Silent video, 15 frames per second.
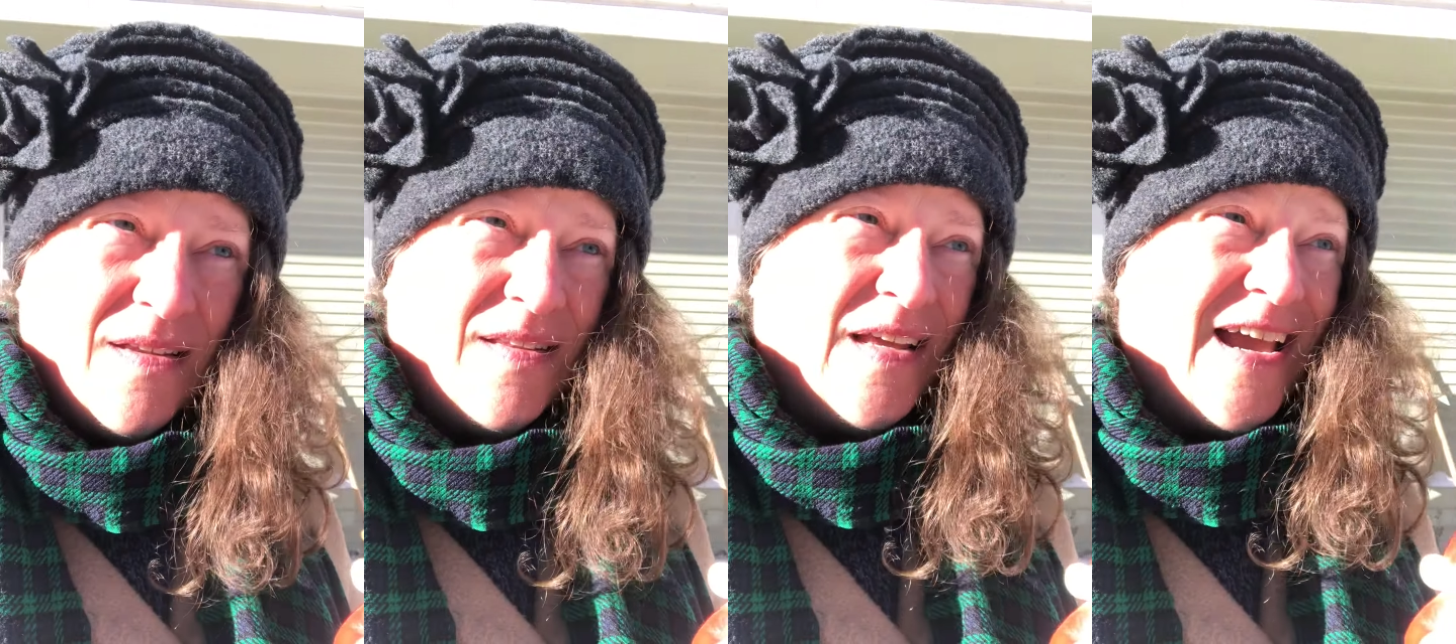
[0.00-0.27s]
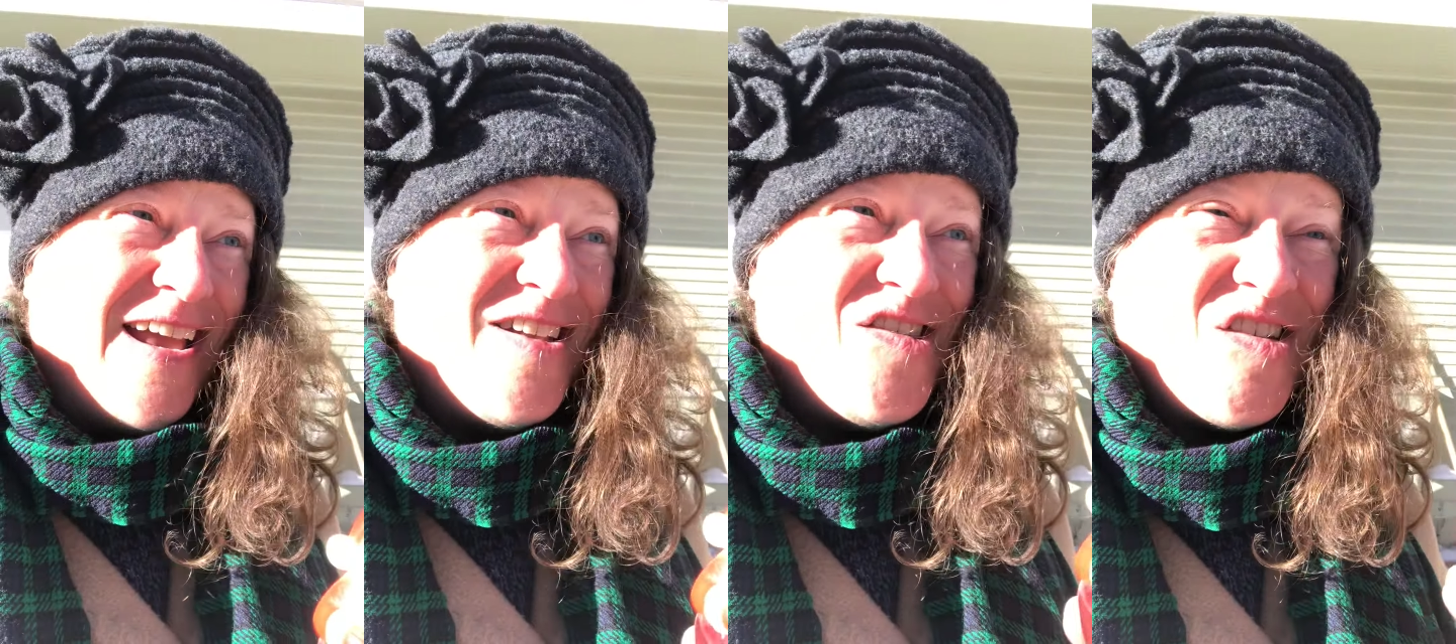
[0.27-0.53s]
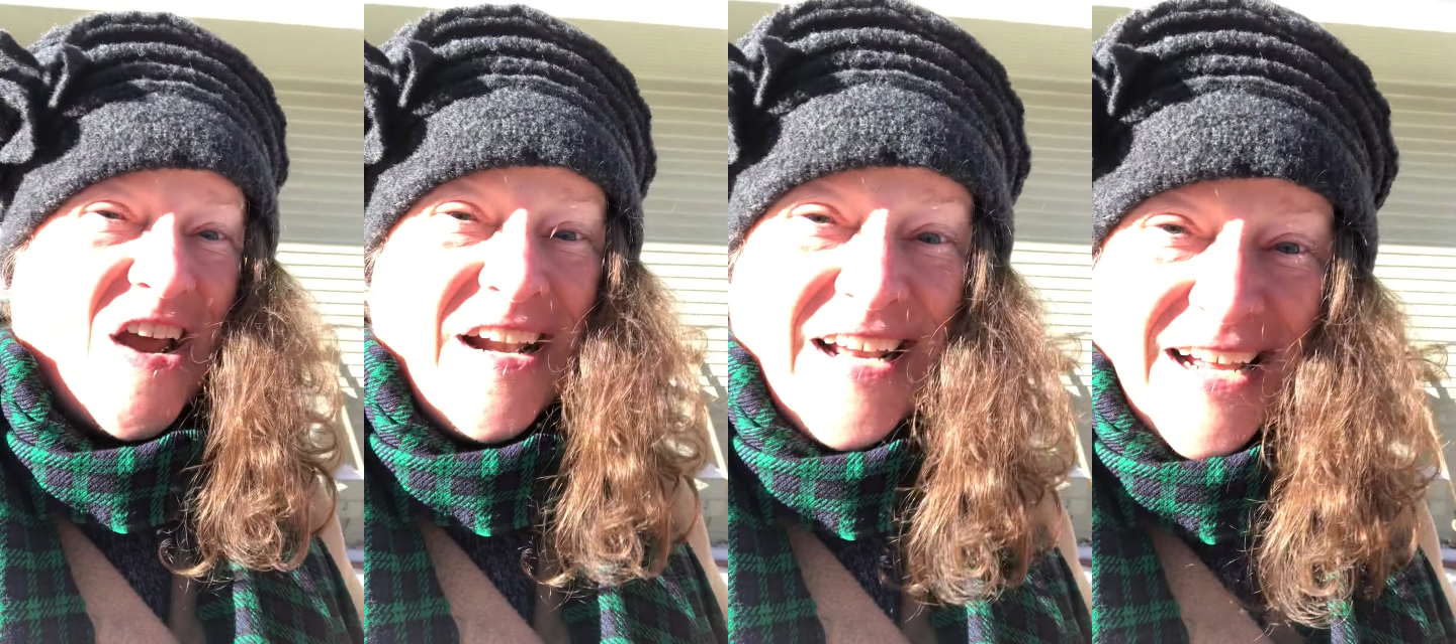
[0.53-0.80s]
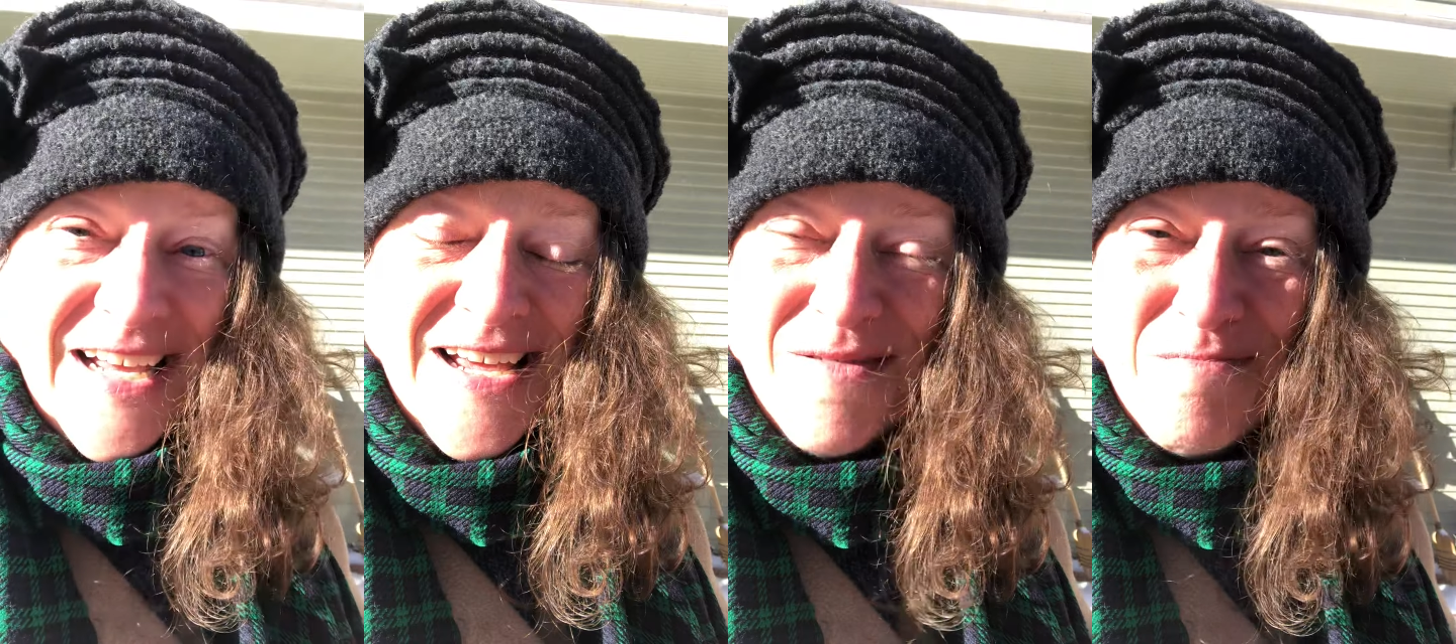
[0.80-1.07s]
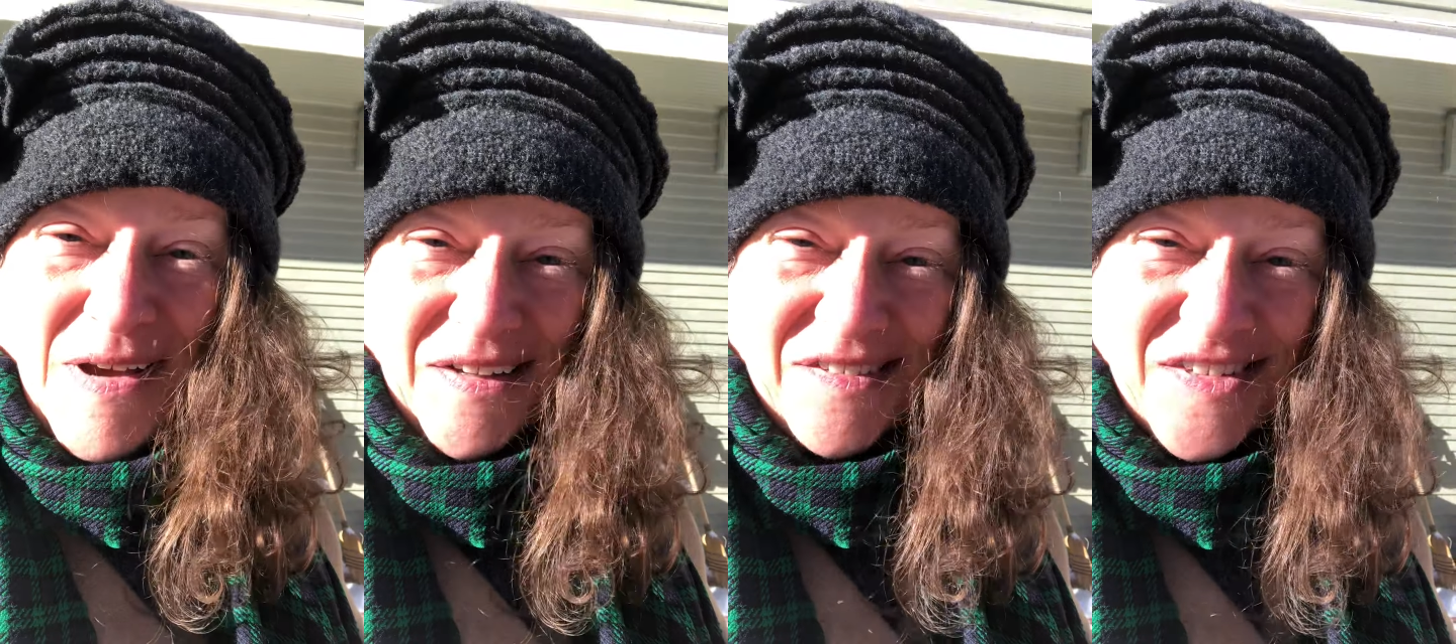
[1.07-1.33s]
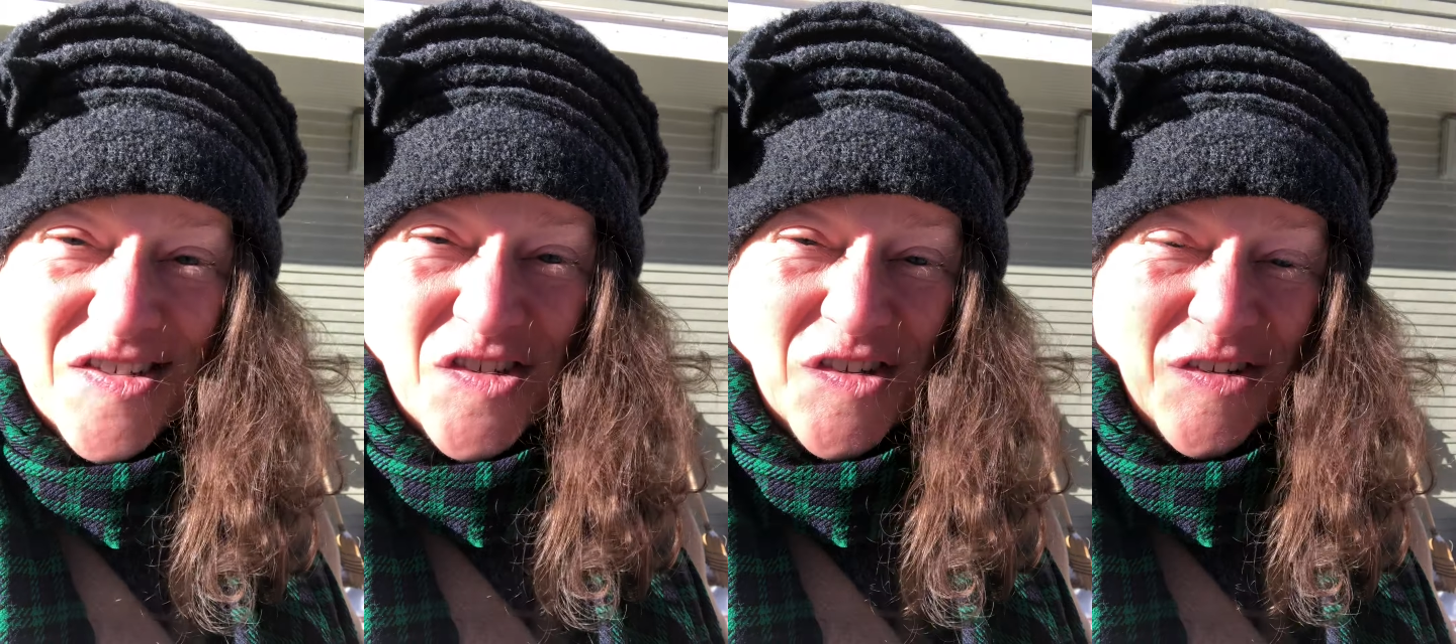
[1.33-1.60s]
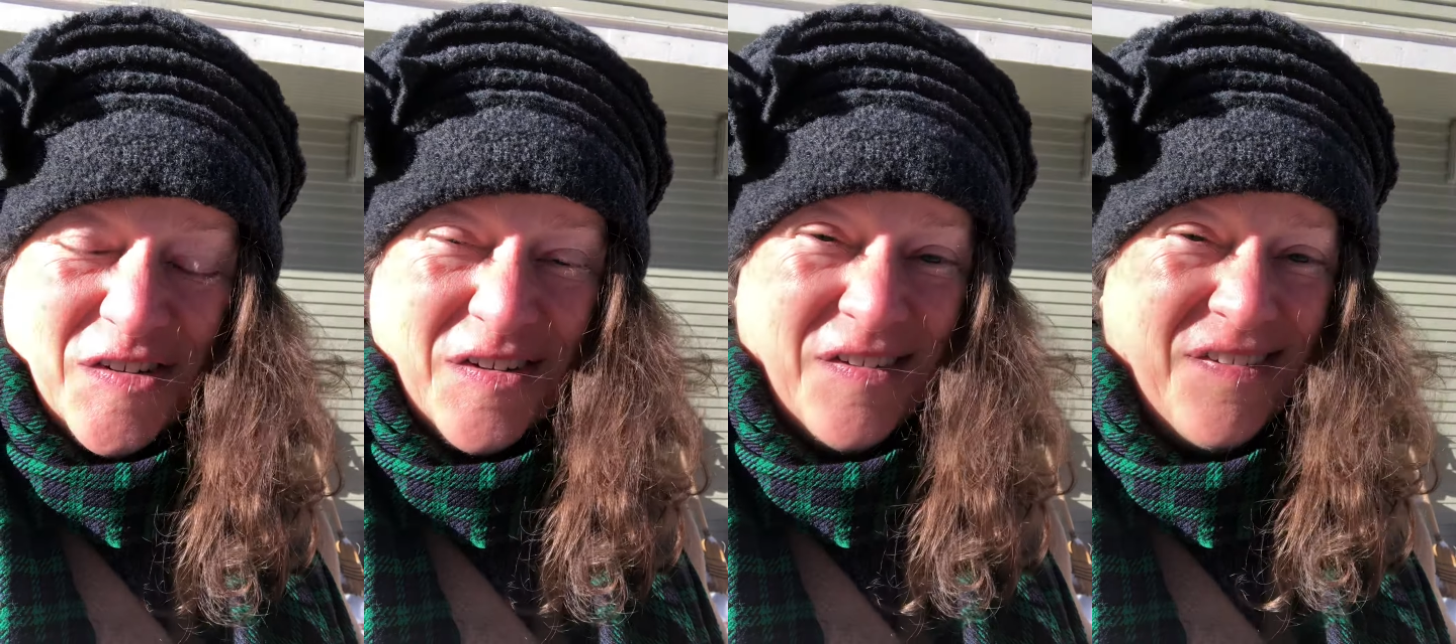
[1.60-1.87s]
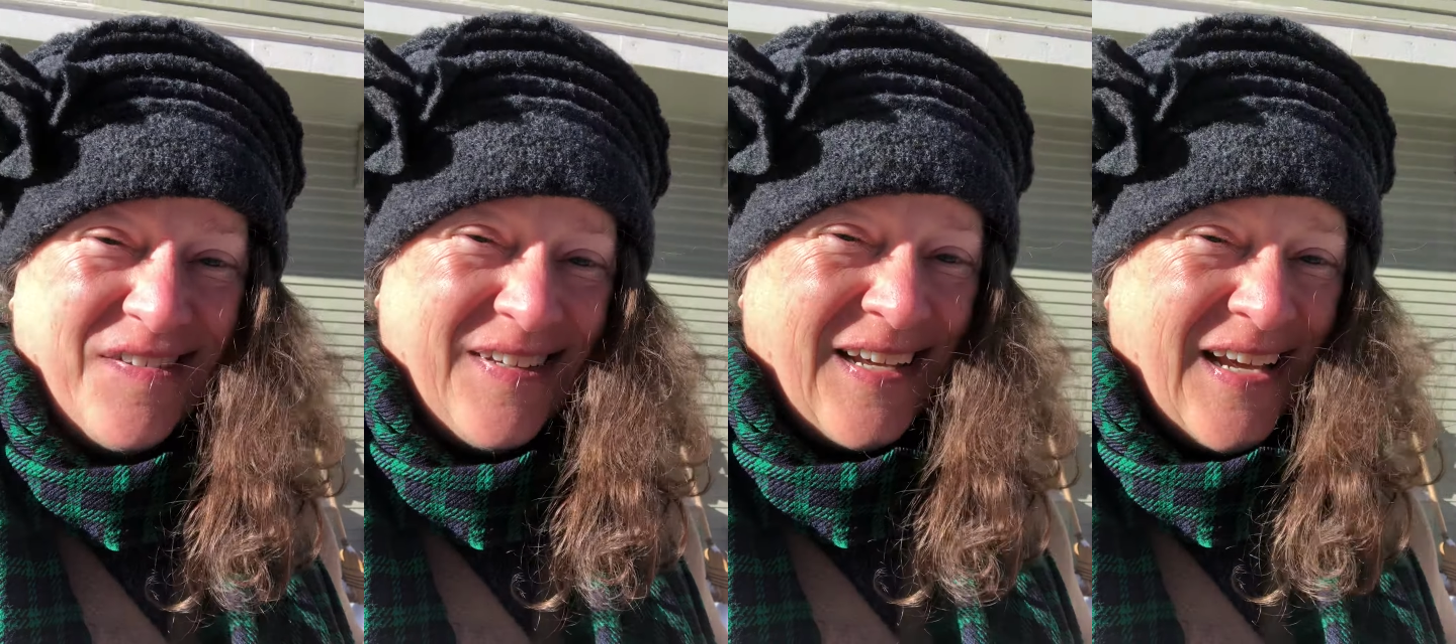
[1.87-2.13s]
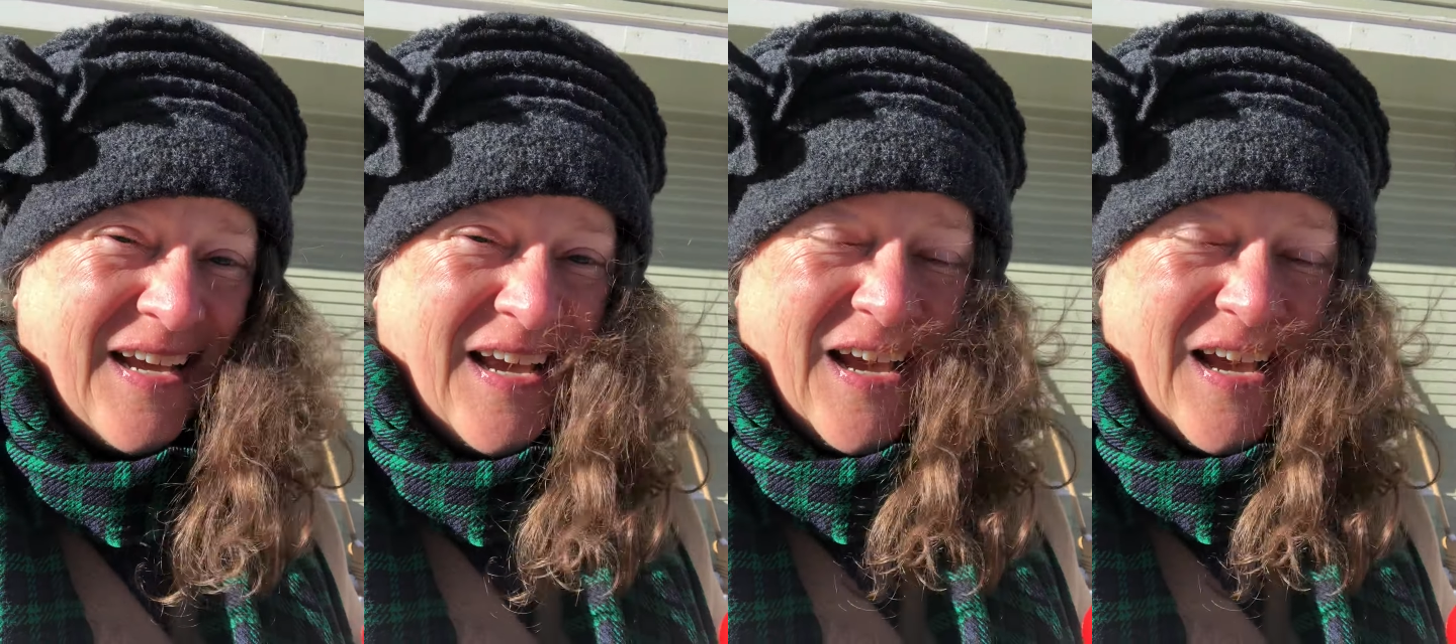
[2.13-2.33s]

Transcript: the angelic messengers,